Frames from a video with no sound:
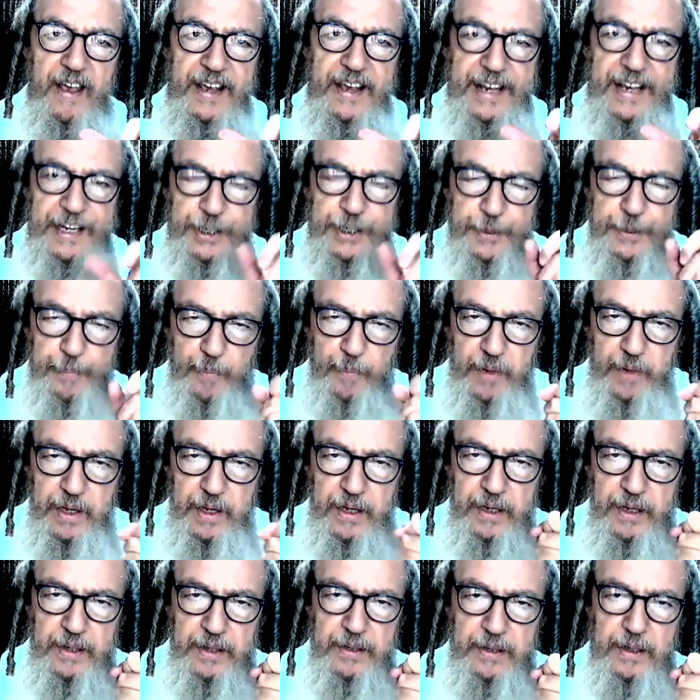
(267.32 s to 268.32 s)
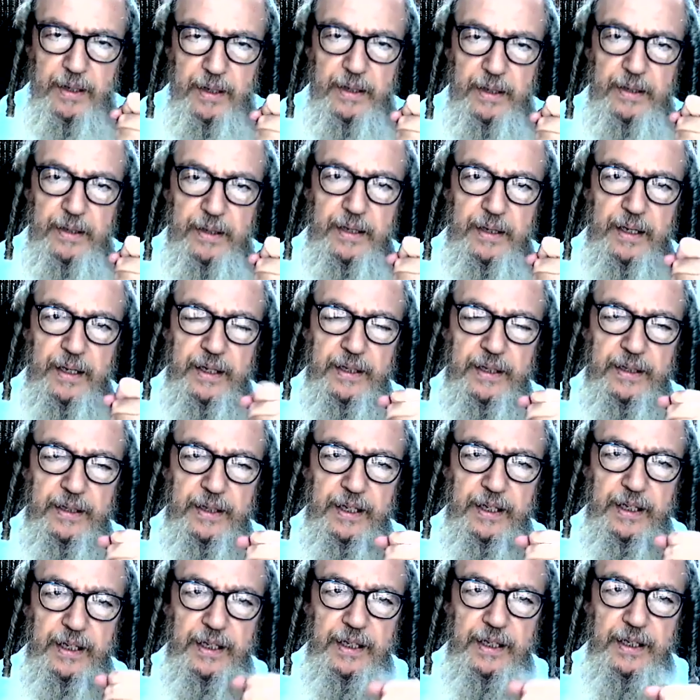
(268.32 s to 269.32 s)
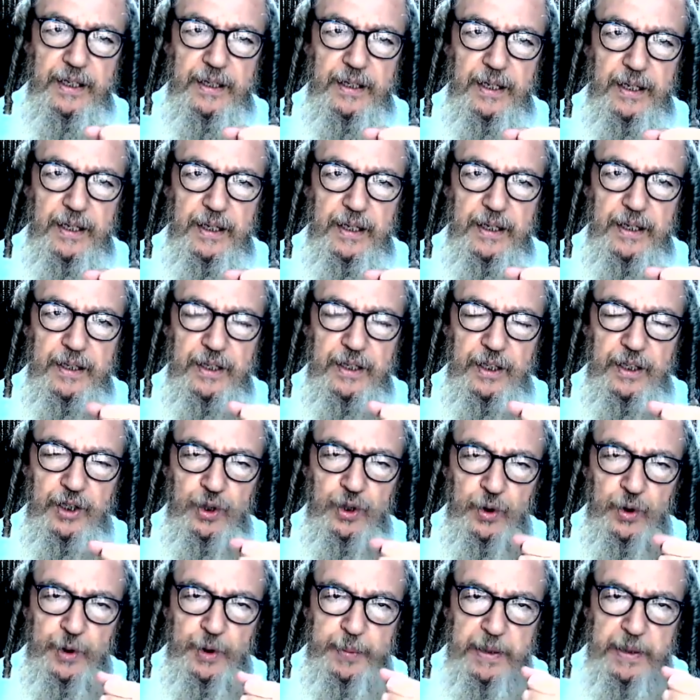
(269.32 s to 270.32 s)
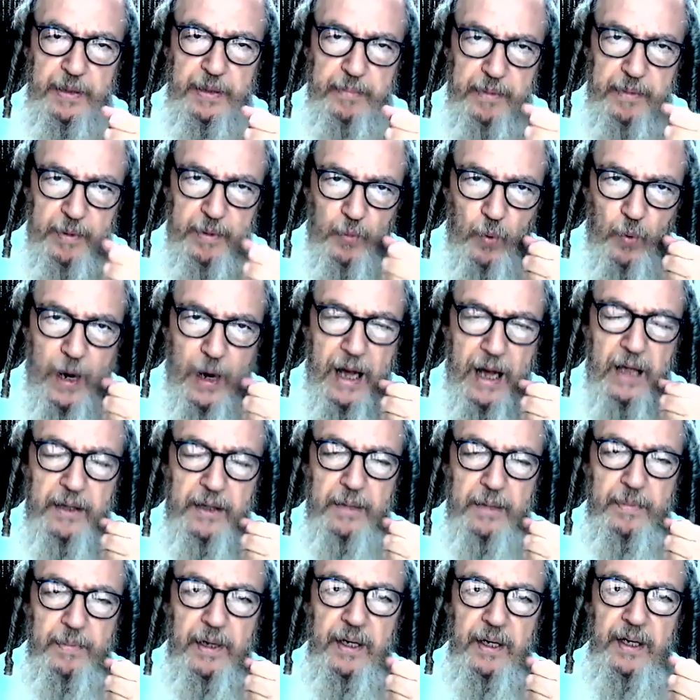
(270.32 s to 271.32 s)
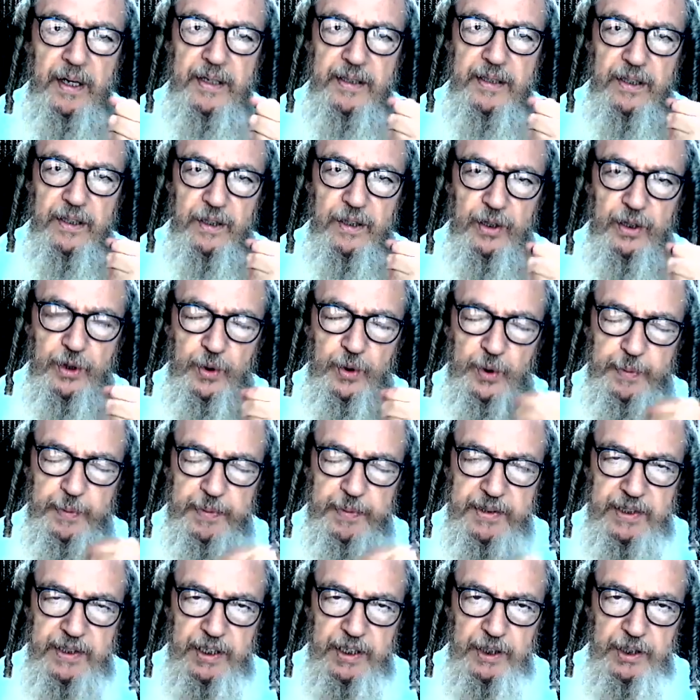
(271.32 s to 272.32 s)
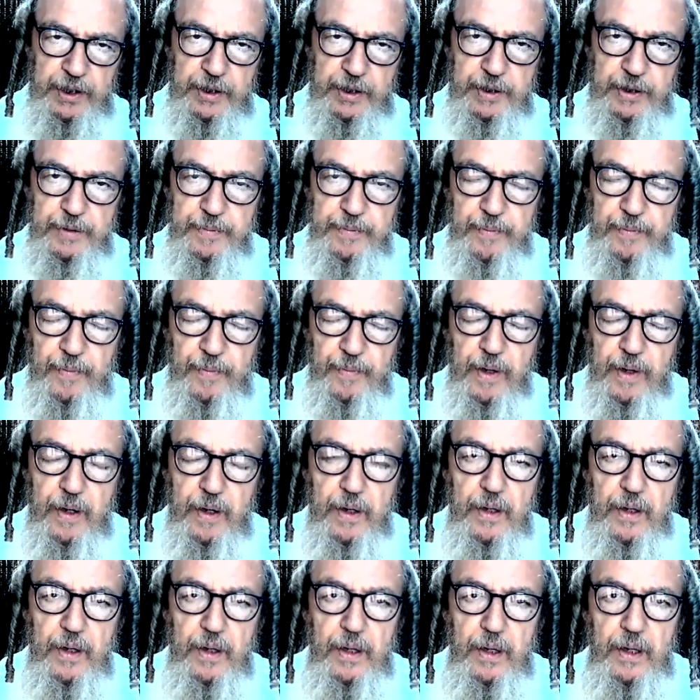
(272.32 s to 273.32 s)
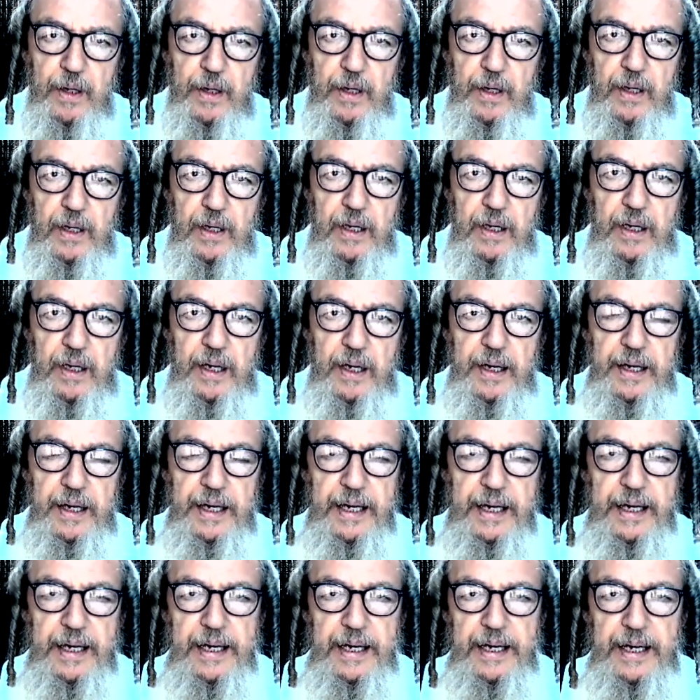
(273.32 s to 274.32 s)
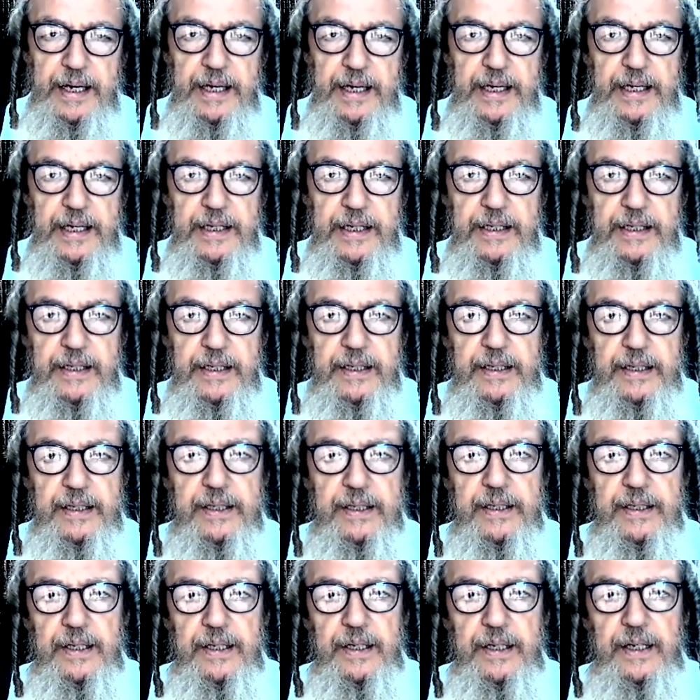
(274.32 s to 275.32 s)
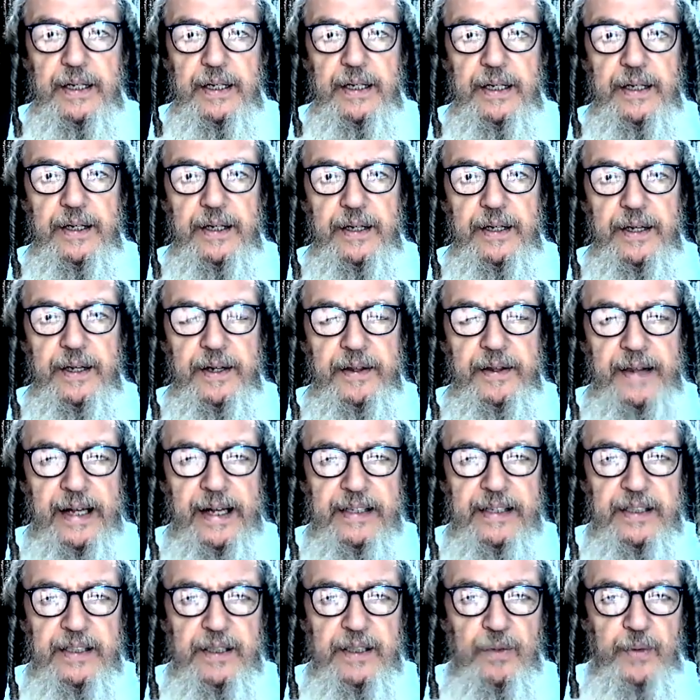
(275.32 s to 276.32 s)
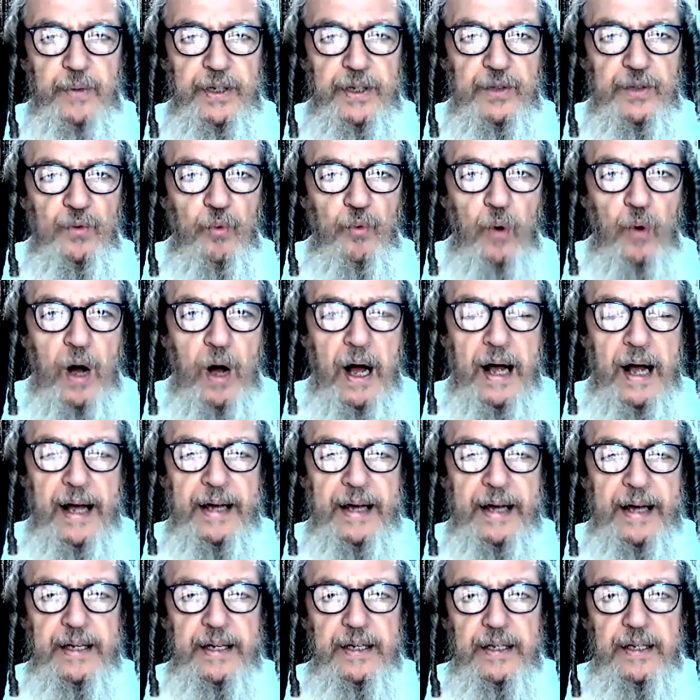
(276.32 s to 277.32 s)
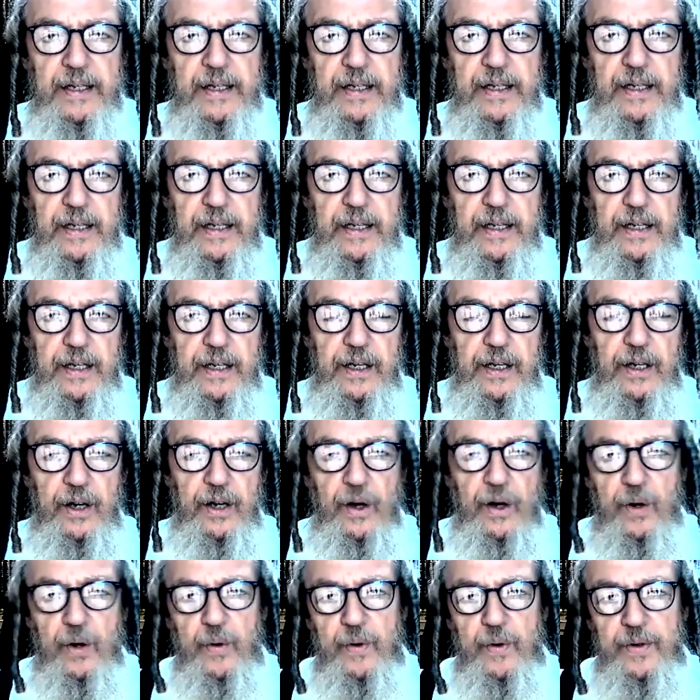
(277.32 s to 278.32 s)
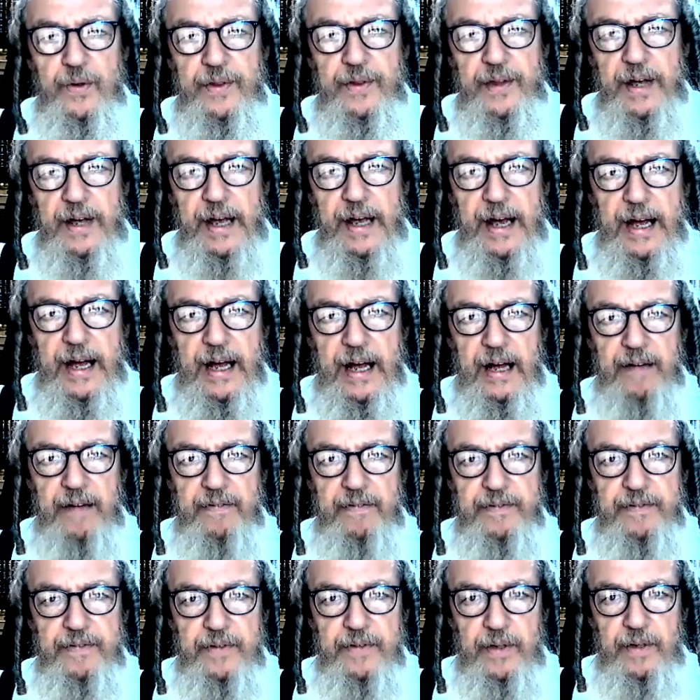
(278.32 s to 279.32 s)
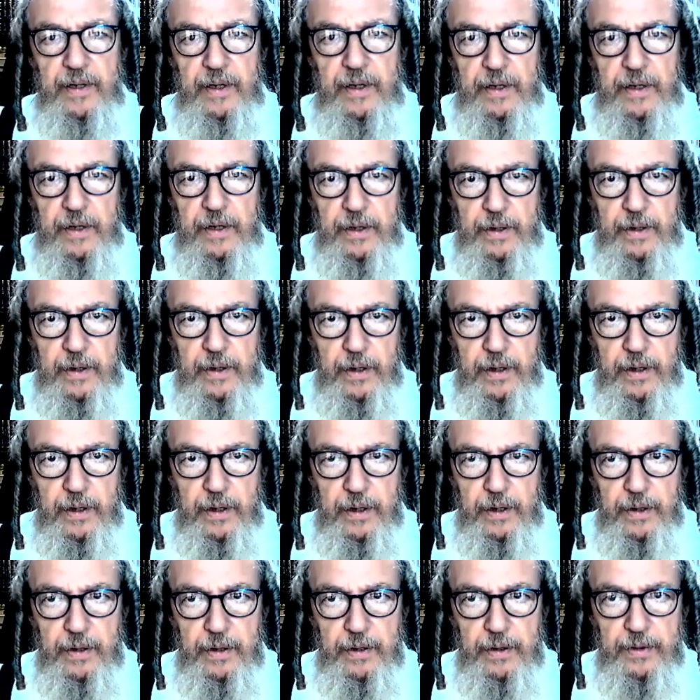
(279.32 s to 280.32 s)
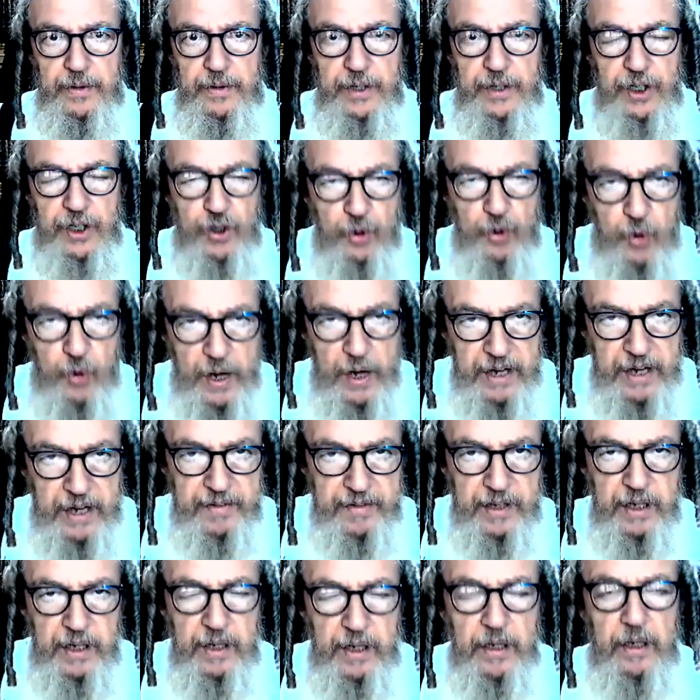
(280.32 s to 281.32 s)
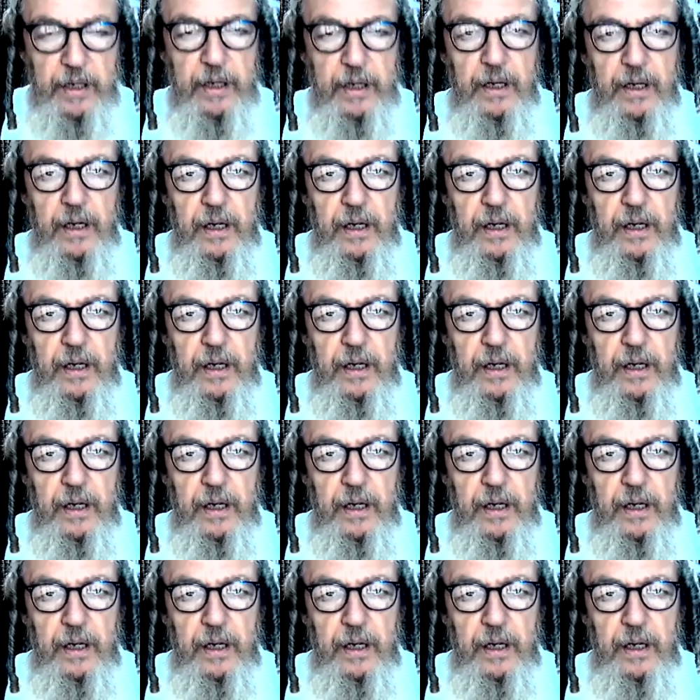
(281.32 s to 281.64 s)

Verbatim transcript: in in the the the, the Jews while the money is in the Jews' possession and that's the reason why you know they have uh, uh, the craving